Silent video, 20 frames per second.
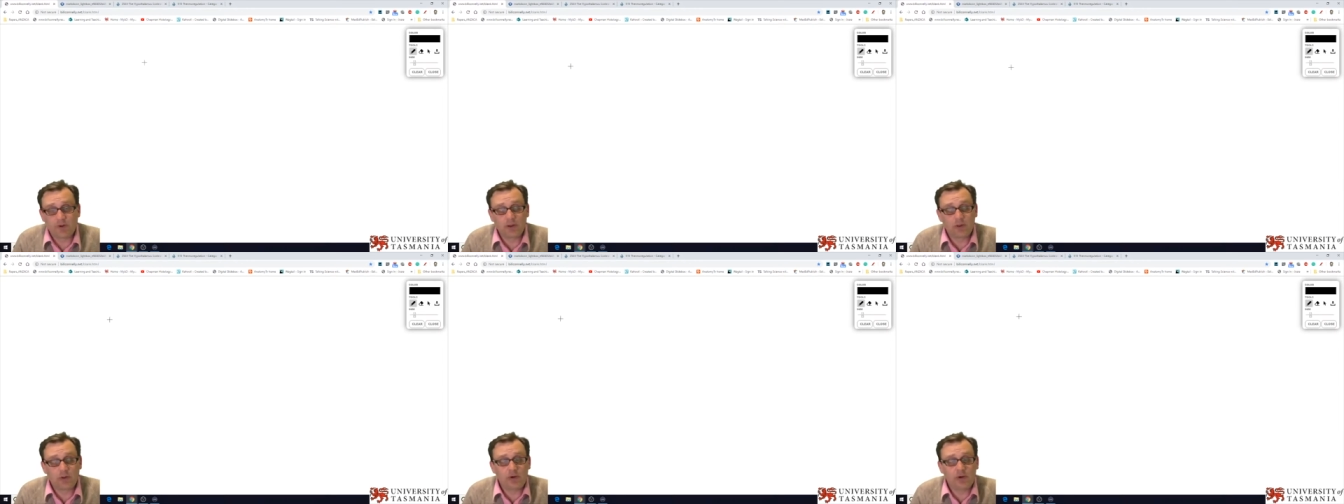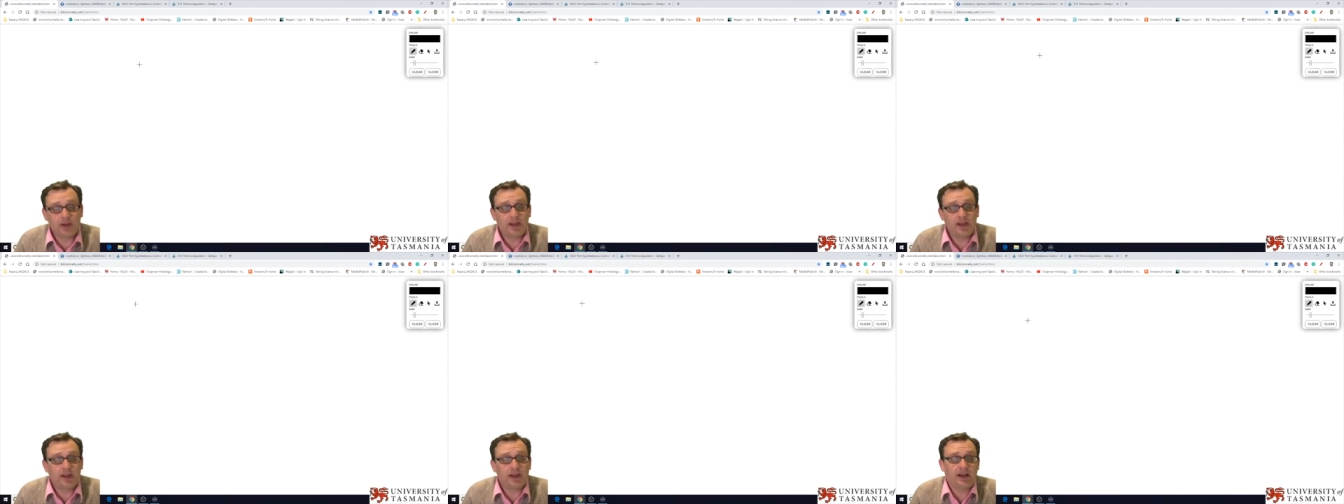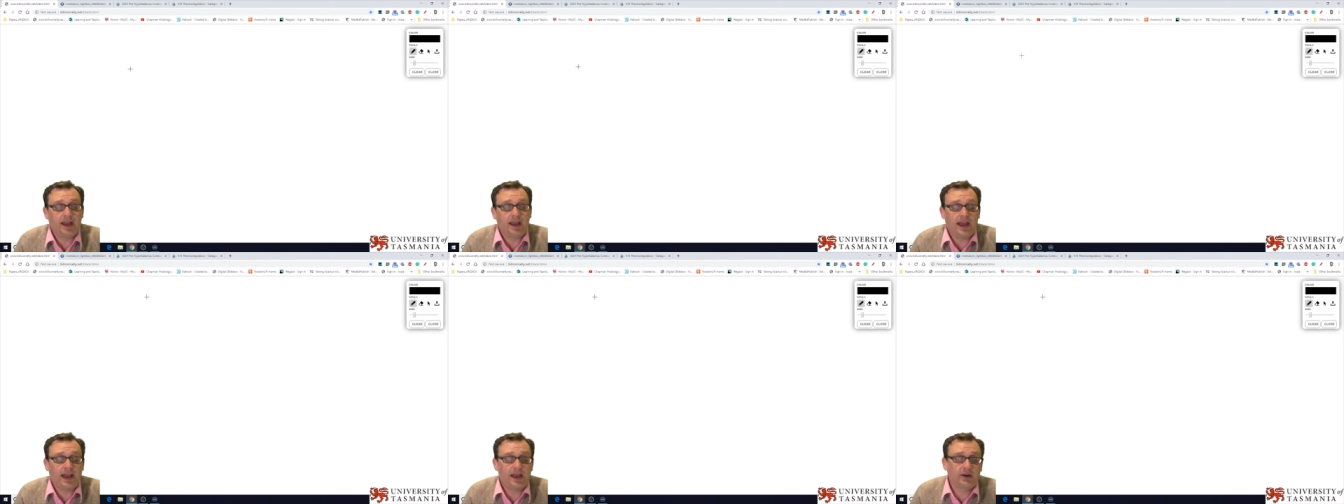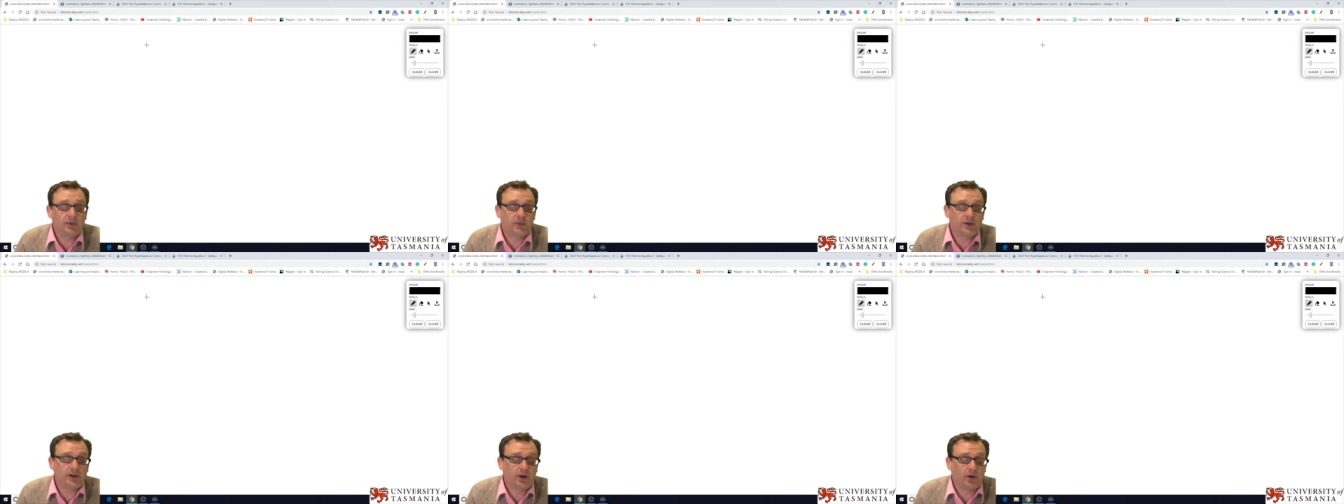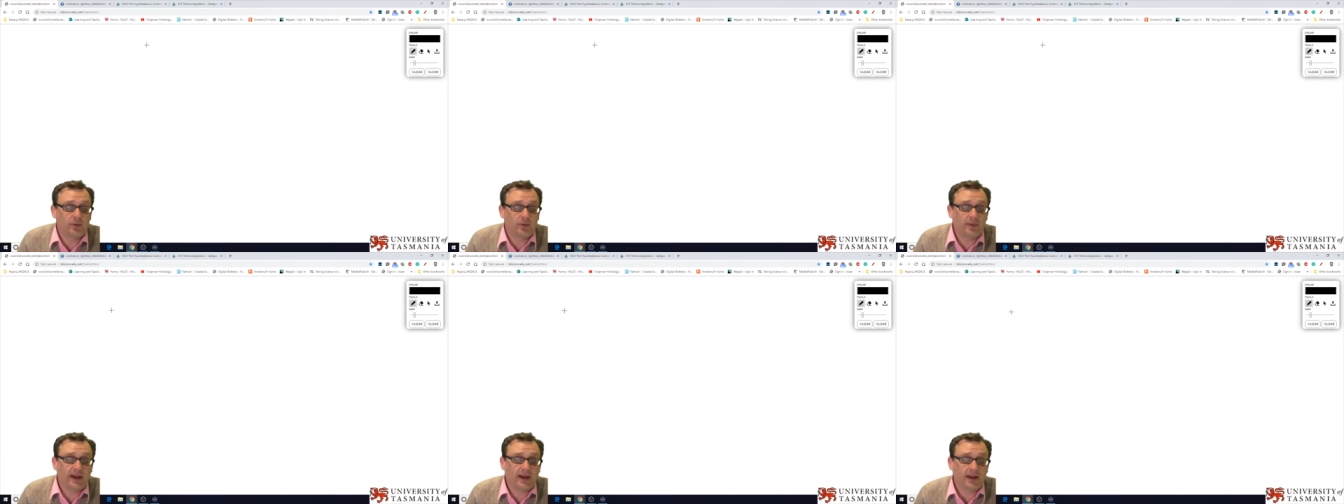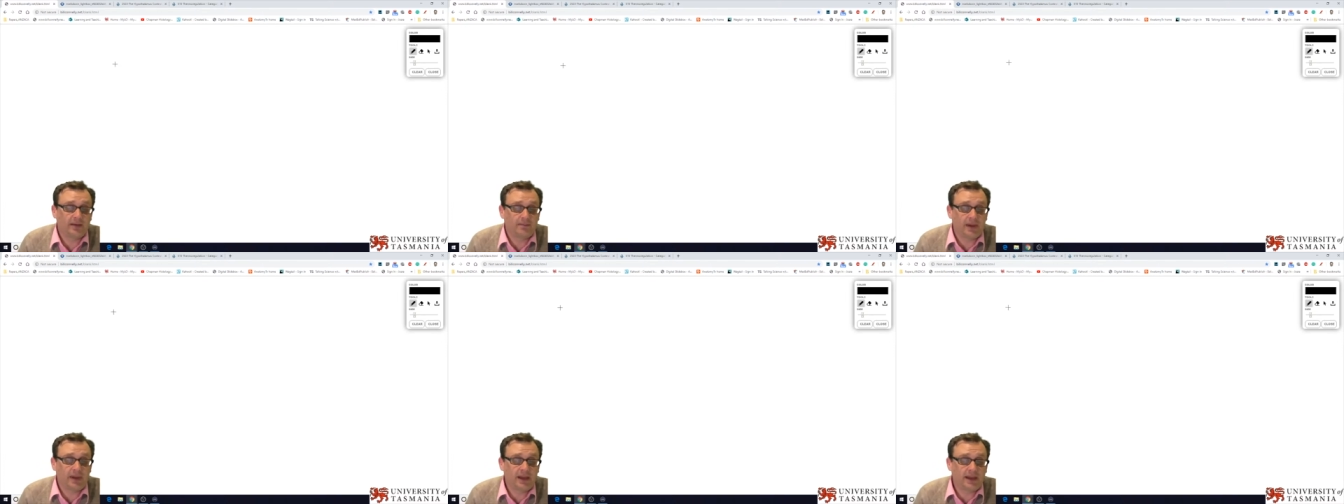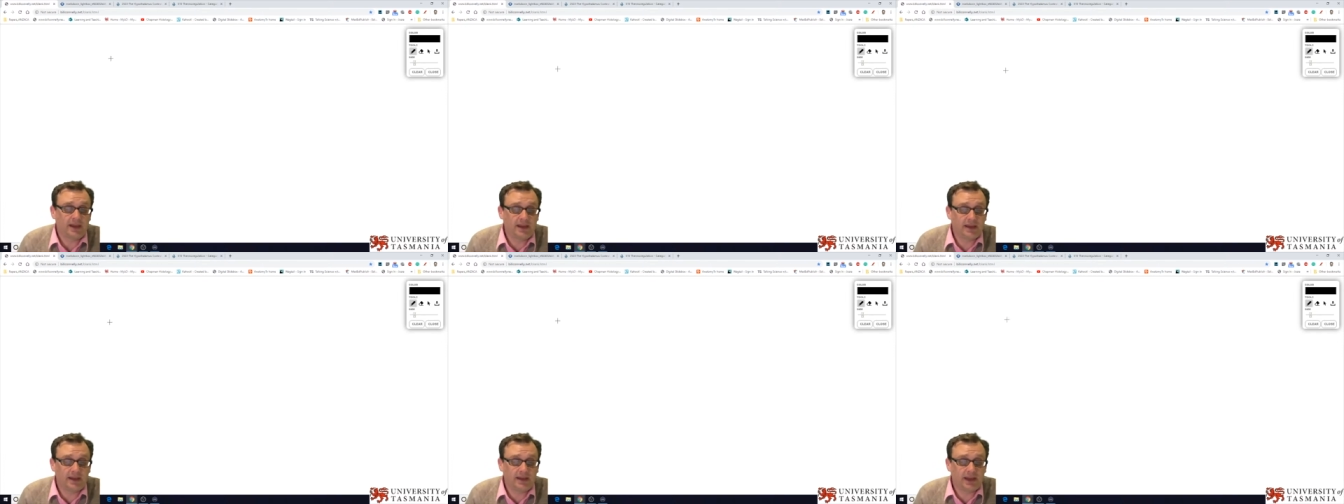So if we're looking at how do we go
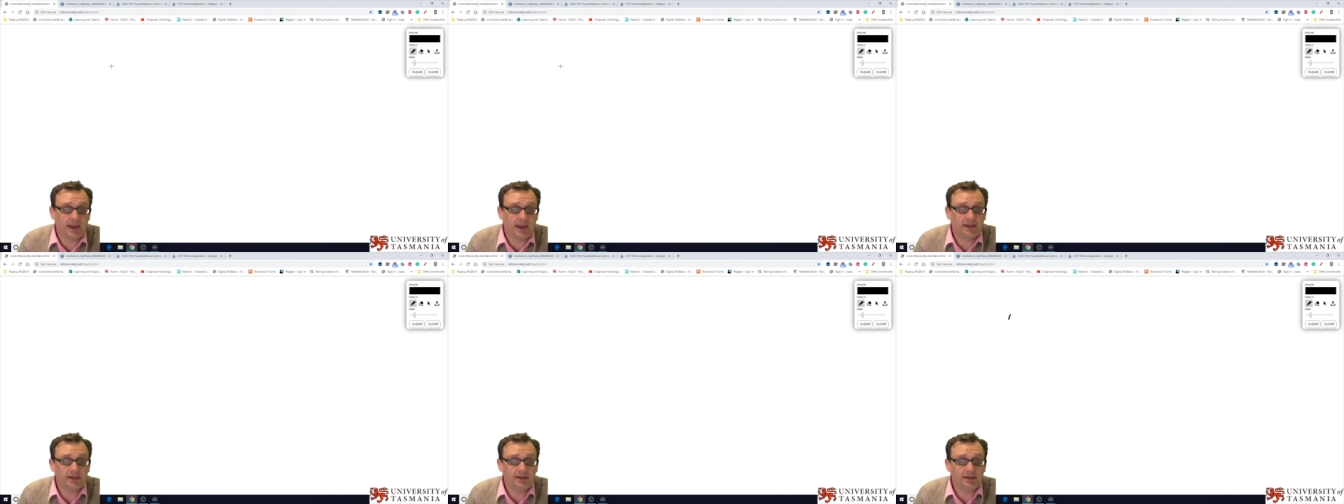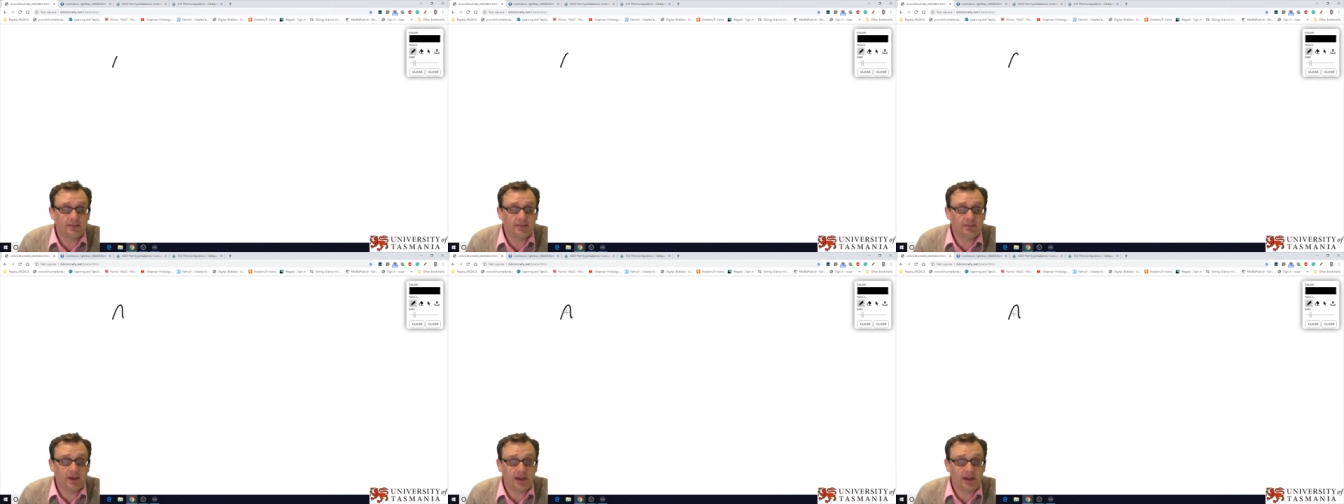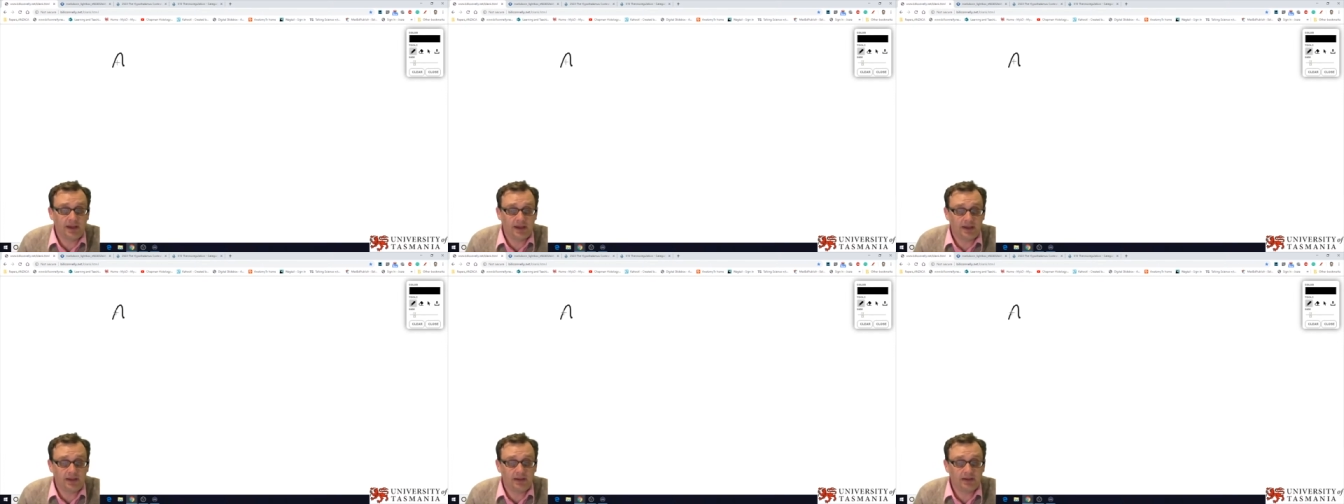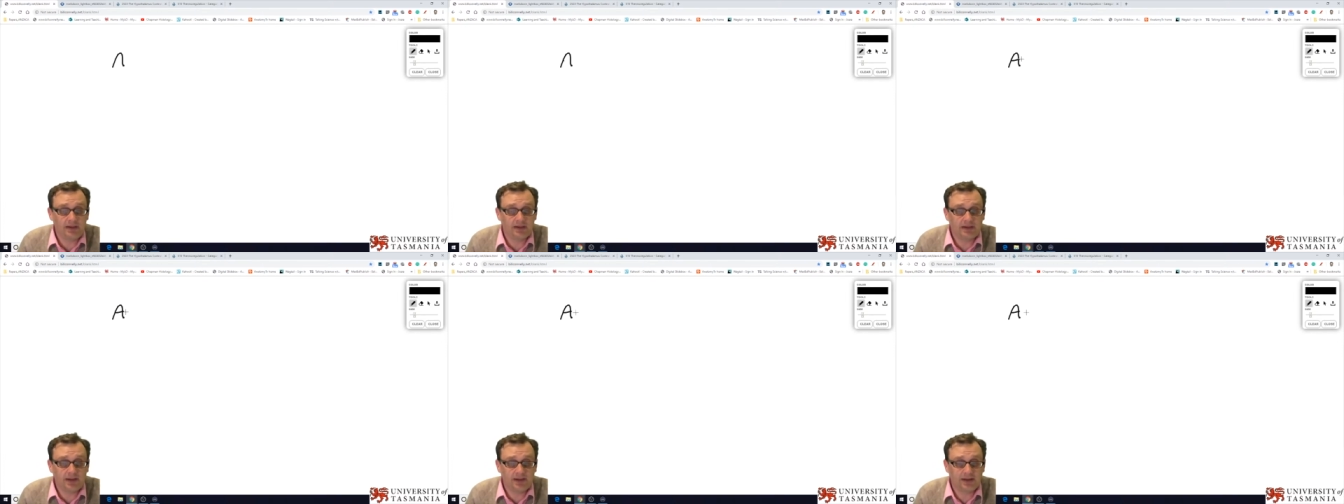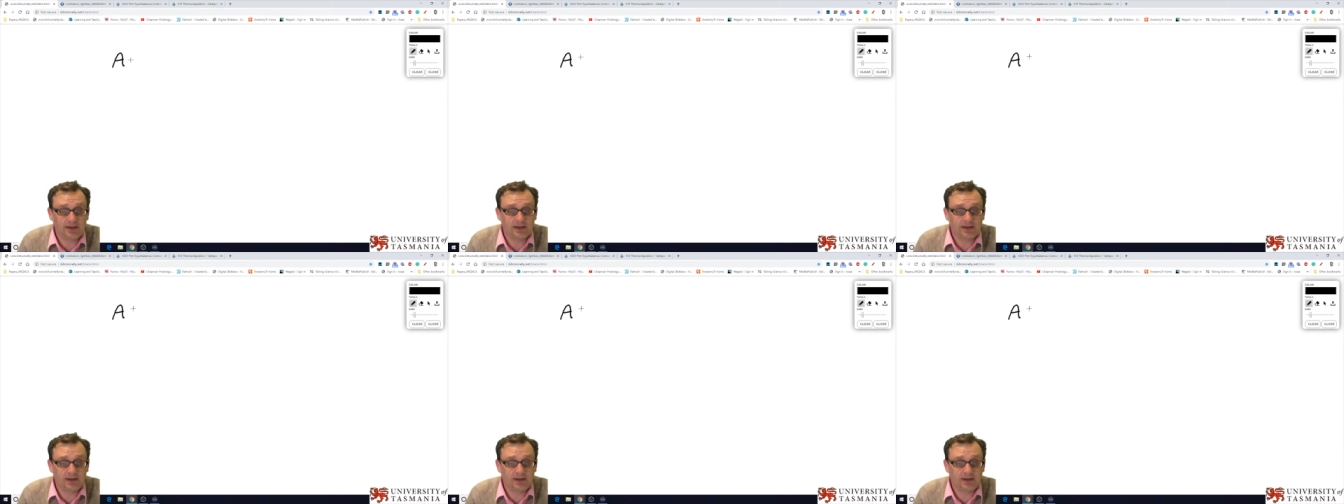about making ATP,